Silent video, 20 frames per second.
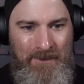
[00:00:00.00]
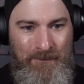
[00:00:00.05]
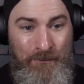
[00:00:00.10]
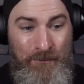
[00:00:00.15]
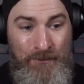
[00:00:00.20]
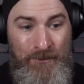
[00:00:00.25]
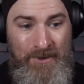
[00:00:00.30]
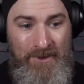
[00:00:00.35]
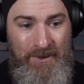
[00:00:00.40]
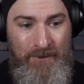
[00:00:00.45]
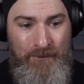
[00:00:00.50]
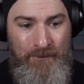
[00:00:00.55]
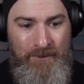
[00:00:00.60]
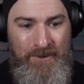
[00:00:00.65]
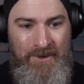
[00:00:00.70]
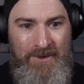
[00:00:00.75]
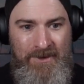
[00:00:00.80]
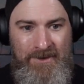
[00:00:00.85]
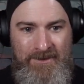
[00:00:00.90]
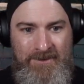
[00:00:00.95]
Really,
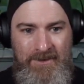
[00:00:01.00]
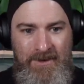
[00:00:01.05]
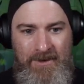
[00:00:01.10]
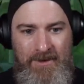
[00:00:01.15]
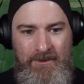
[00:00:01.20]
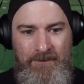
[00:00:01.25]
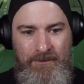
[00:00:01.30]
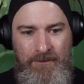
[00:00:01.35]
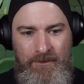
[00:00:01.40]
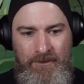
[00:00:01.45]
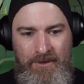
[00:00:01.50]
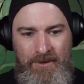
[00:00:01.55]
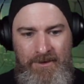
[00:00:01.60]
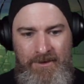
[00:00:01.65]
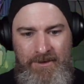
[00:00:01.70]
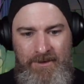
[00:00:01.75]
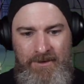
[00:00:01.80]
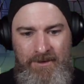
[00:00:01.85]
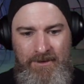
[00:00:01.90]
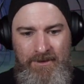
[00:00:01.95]
really excited for
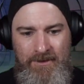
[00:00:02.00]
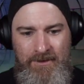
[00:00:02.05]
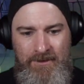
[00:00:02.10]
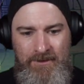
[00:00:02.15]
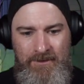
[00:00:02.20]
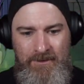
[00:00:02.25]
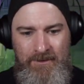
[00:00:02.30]
the